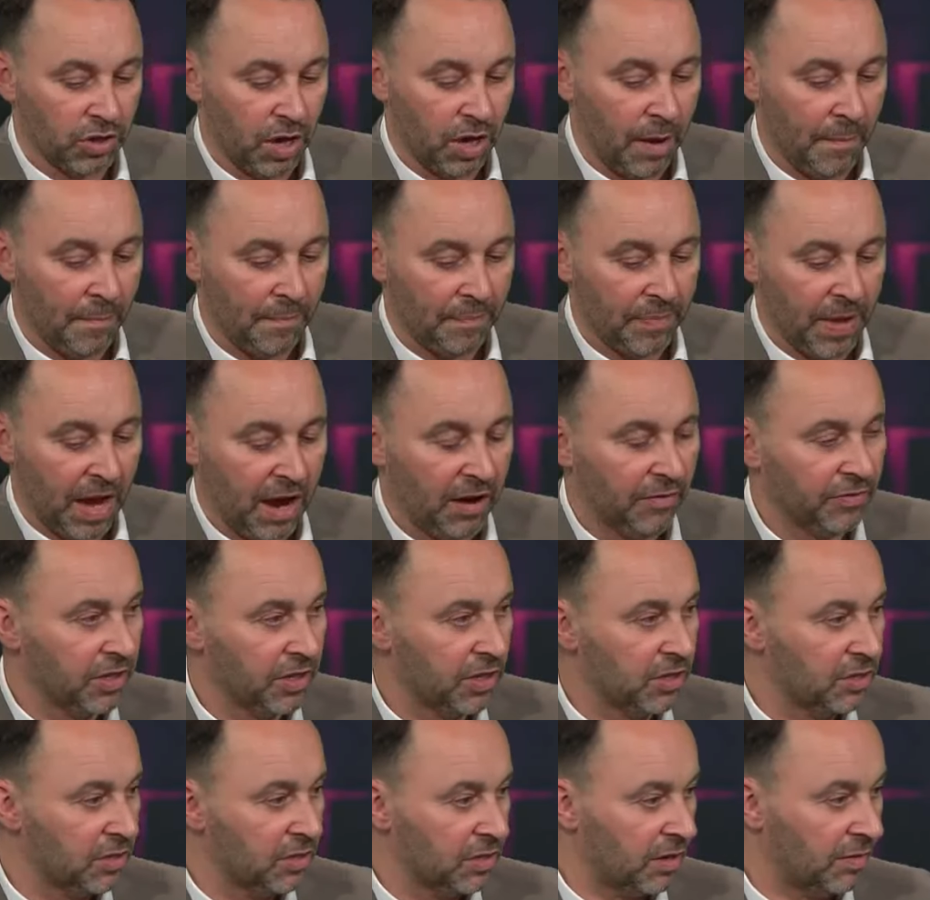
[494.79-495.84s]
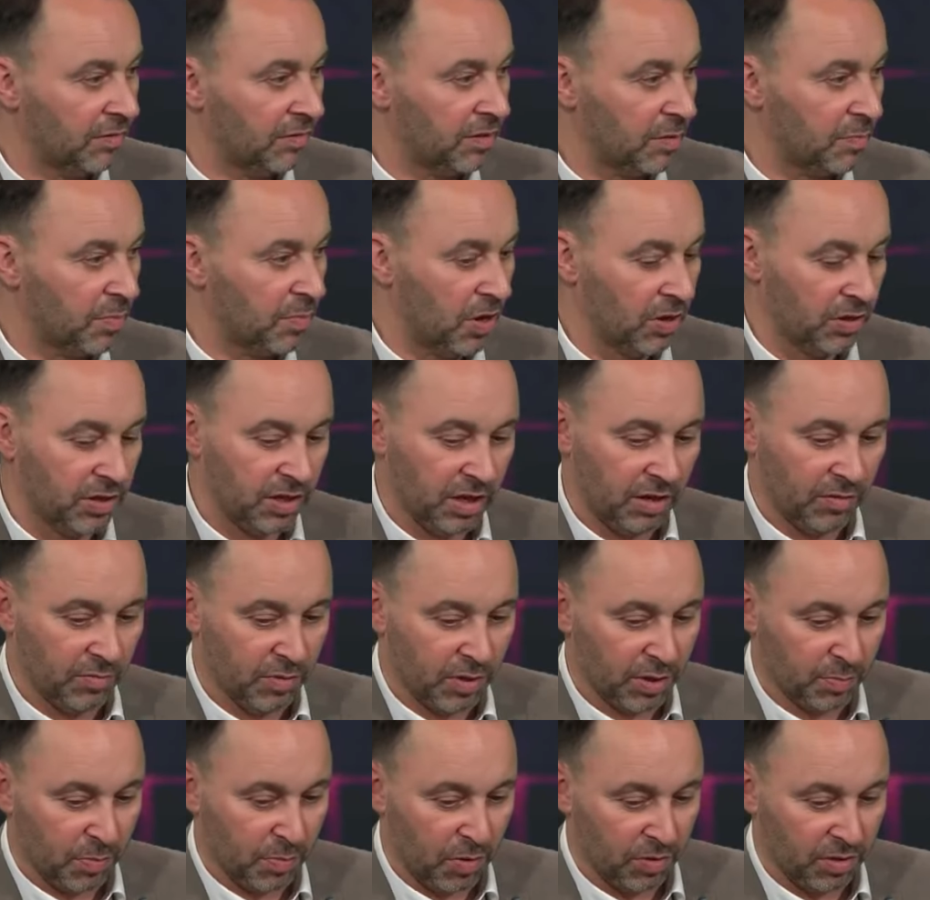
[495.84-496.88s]
how have the Conservative Party
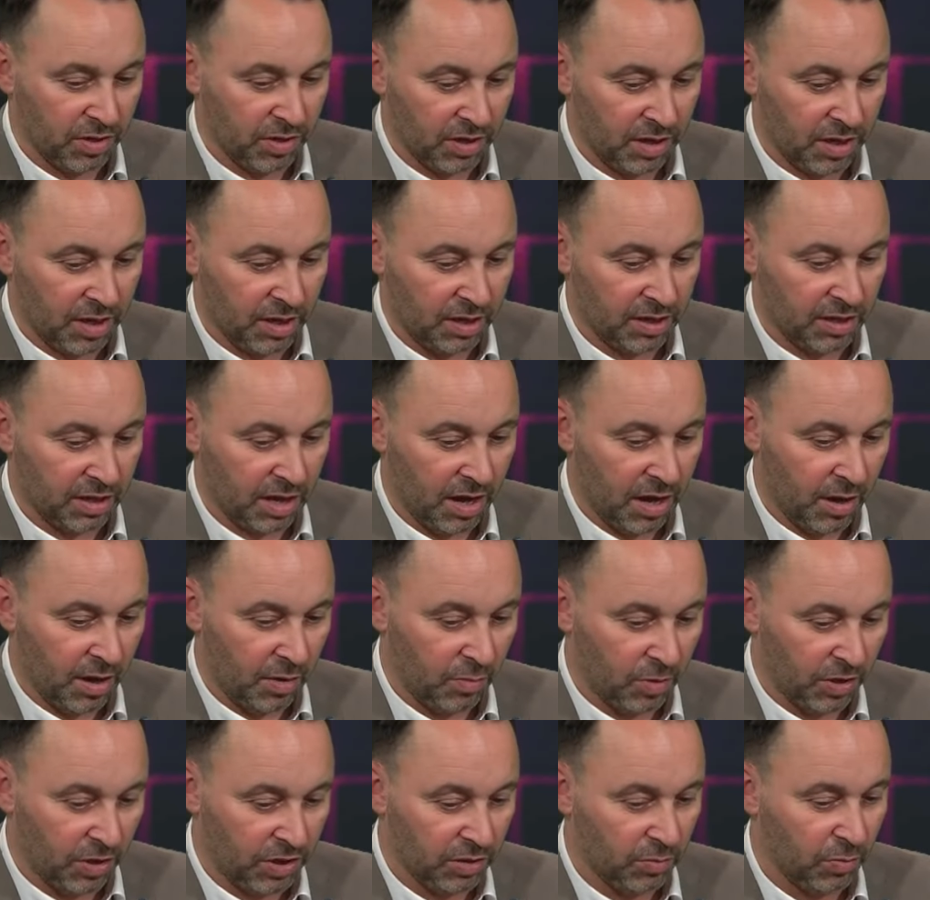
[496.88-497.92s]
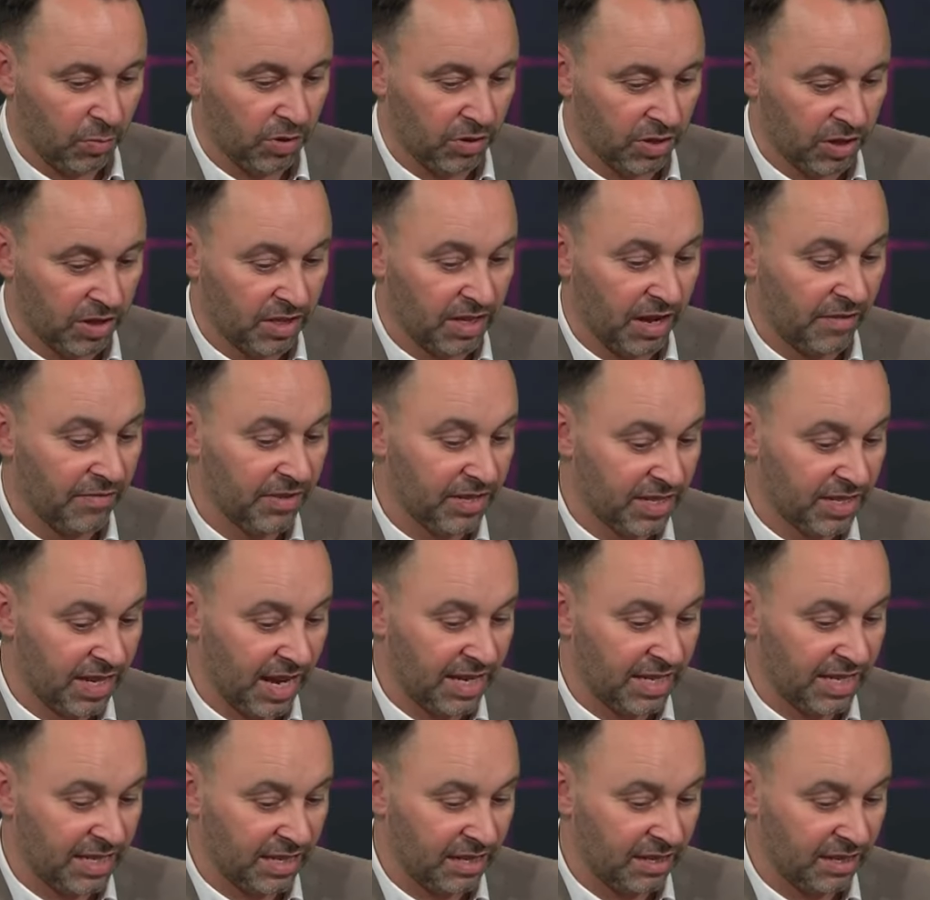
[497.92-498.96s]
responded to this, which was a
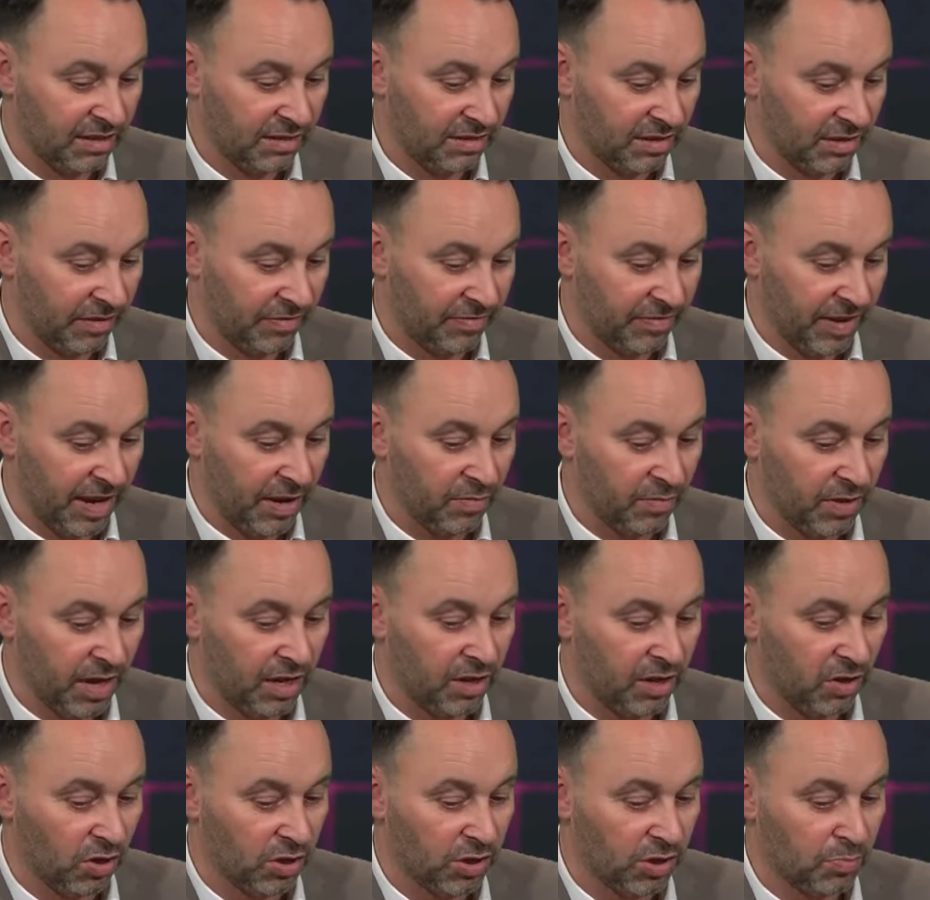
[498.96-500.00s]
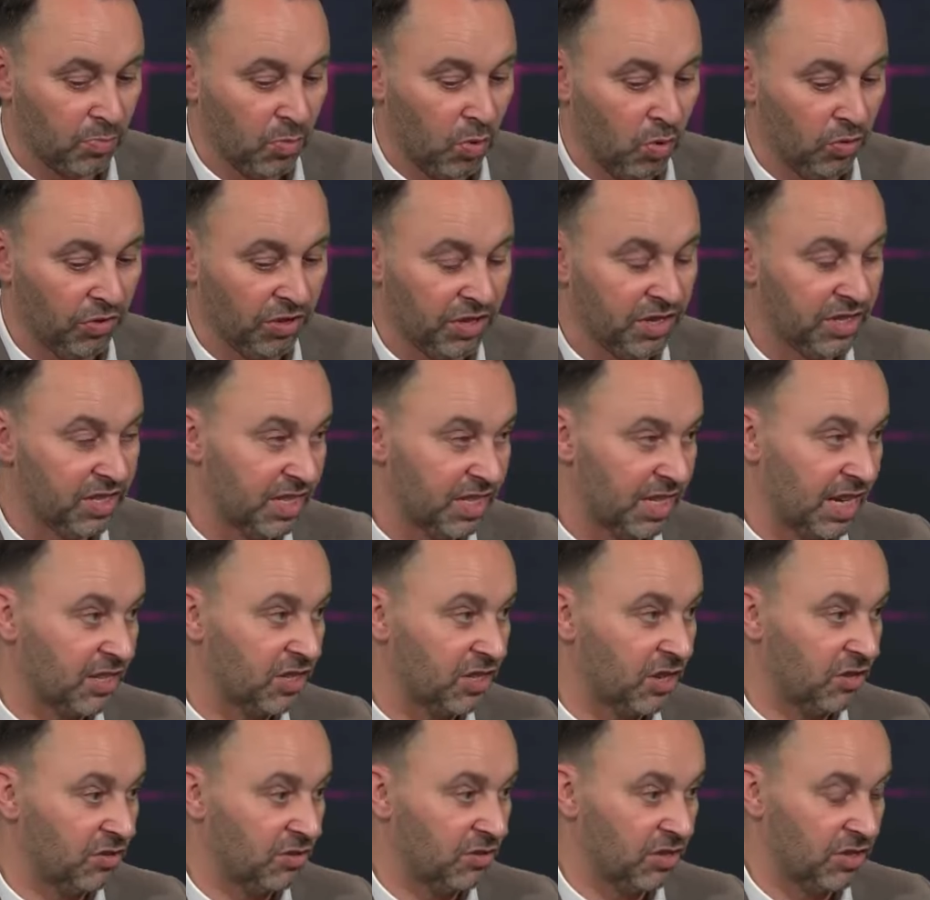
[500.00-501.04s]
devastating defeat? They lost more than
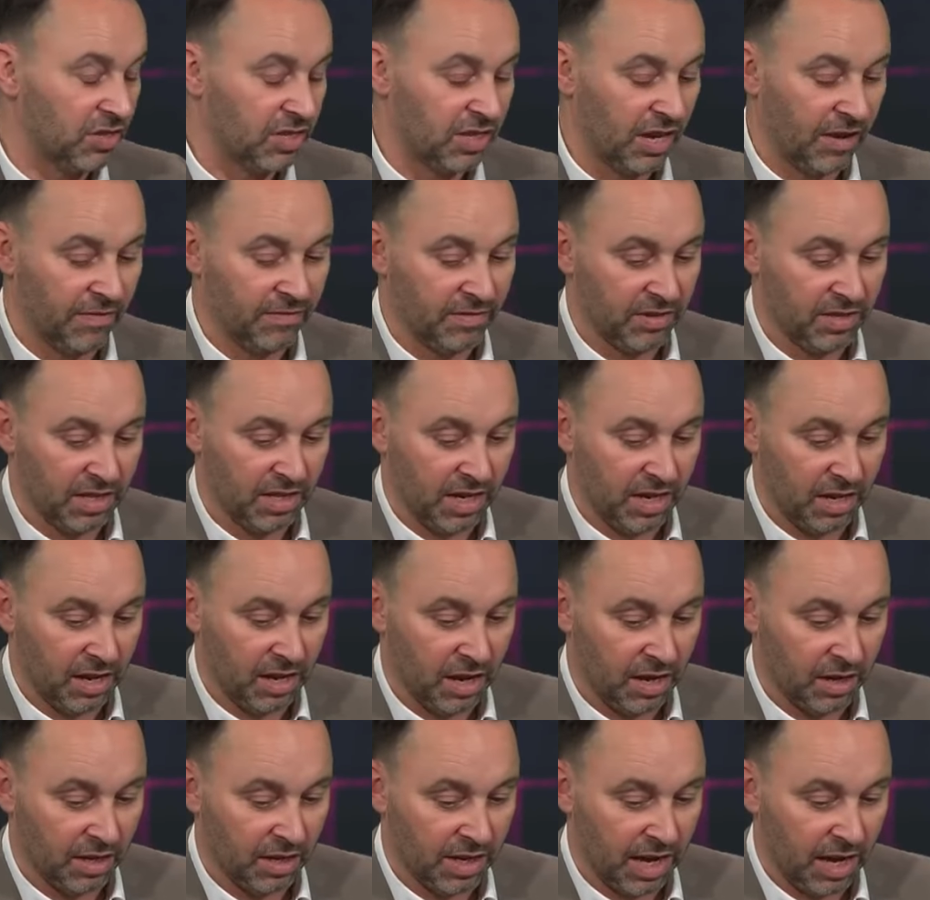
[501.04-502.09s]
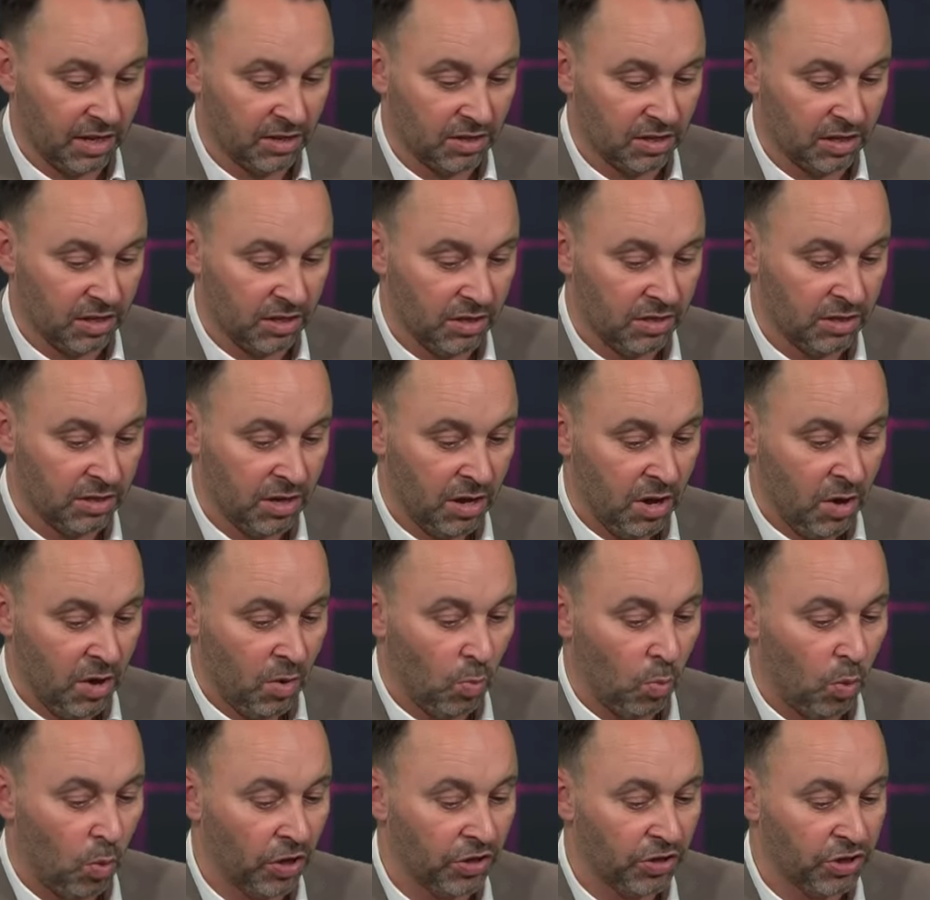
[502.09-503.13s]
670 councillors,
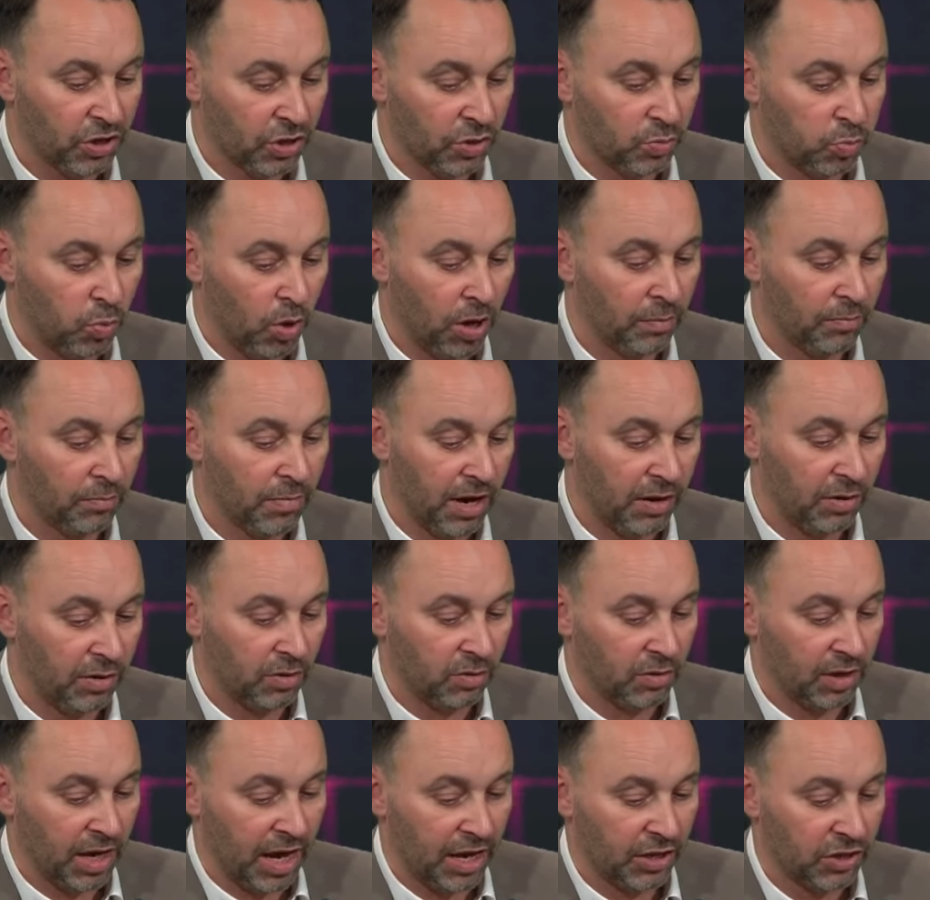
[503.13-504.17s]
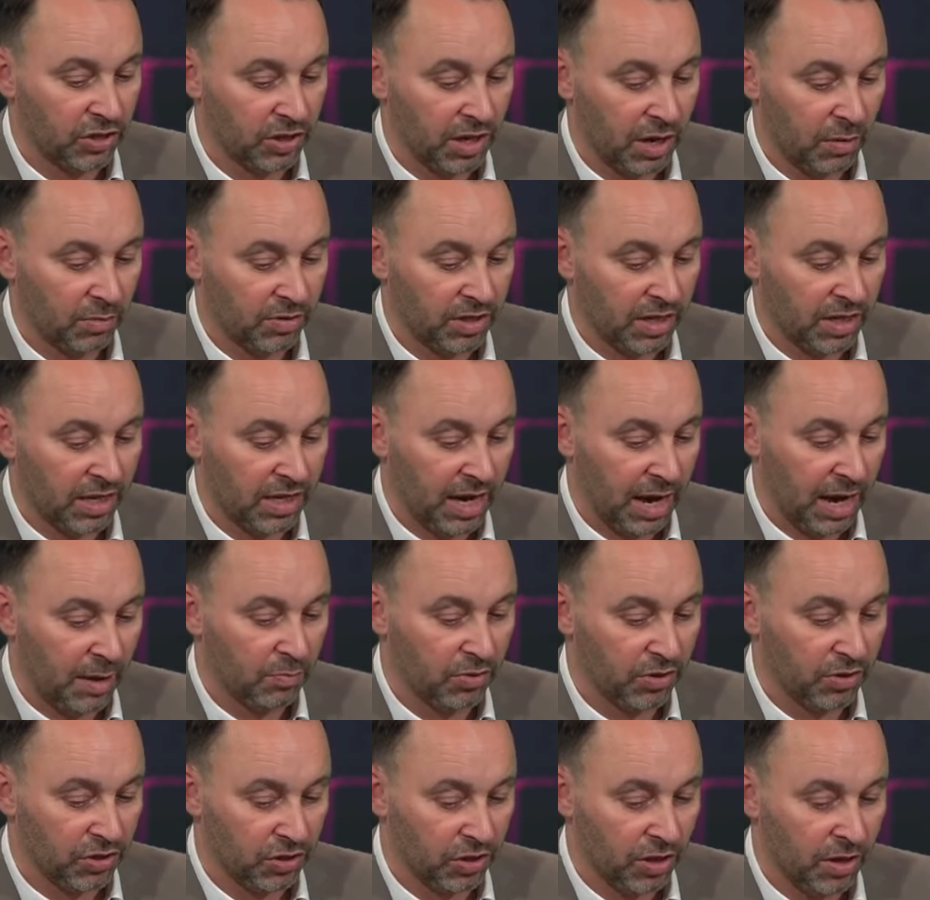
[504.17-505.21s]
won just 1 mayoral election, that was in
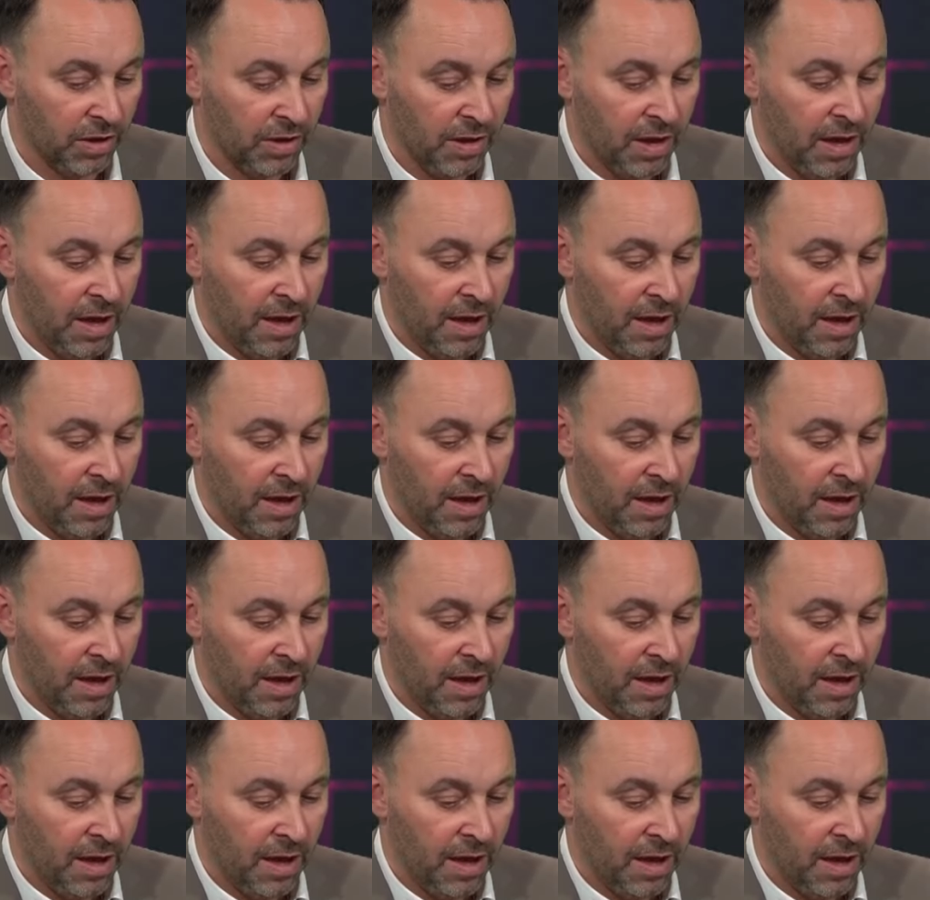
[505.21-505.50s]
Cambridgeshire.